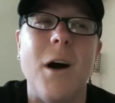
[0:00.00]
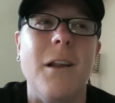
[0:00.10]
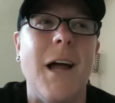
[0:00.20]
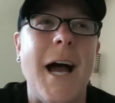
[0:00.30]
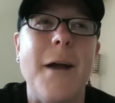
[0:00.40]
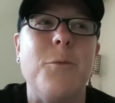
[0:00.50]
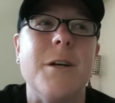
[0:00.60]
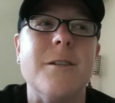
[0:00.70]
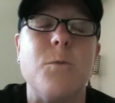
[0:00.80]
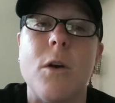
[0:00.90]
while I
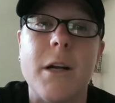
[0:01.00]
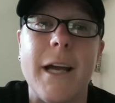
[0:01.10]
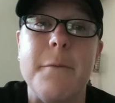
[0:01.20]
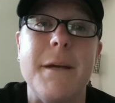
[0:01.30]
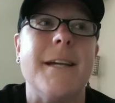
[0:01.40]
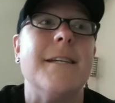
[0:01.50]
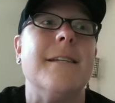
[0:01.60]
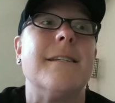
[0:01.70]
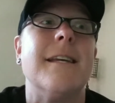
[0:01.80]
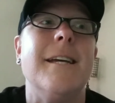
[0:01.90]
was working
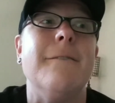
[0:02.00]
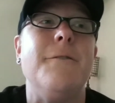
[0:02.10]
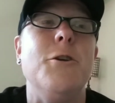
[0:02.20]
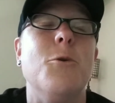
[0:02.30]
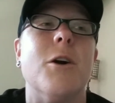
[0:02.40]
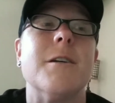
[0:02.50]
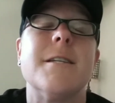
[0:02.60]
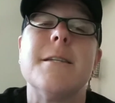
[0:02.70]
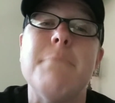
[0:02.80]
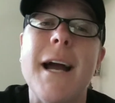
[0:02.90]
because if you are
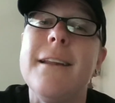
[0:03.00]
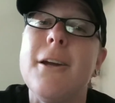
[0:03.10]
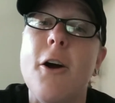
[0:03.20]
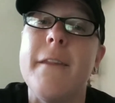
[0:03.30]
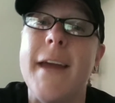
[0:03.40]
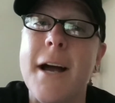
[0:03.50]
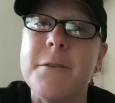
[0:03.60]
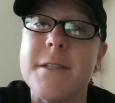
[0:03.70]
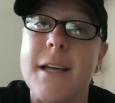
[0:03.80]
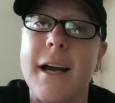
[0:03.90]
smiling on the
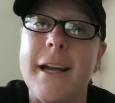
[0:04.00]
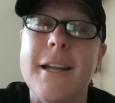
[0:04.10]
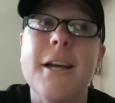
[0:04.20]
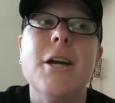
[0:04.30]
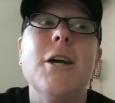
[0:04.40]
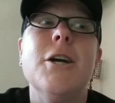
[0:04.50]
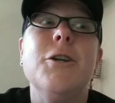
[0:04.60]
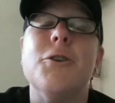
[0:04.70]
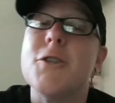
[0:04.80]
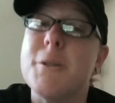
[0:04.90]
outside,
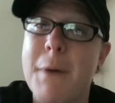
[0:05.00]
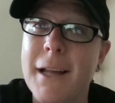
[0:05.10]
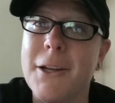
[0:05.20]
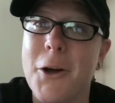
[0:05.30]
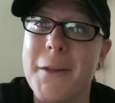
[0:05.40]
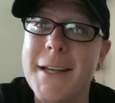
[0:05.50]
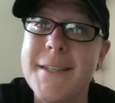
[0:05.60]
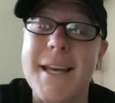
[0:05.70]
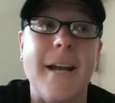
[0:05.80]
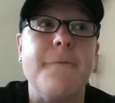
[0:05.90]
you're smiling on the
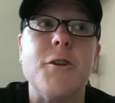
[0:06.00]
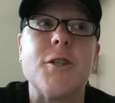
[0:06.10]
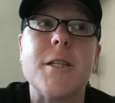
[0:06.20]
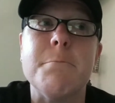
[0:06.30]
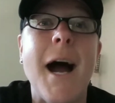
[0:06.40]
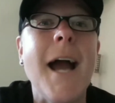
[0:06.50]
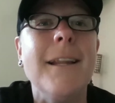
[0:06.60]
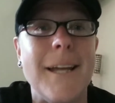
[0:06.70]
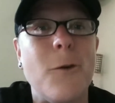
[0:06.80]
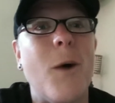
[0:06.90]
inside. And if you're
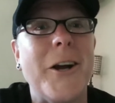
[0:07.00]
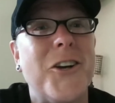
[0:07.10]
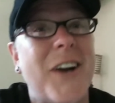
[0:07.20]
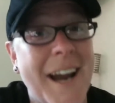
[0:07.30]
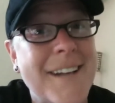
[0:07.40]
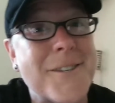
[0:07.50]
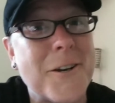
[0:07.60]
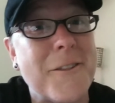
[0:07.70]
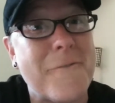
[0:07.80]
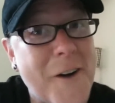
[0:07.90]
smiling while you're
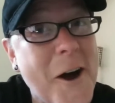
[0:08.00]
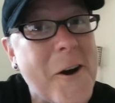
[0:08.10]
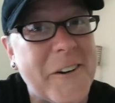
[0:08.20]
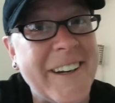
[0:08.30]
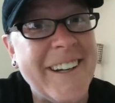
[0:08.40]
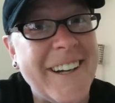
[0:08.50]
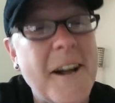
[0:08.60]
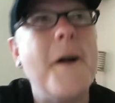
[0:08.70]
answering the phone,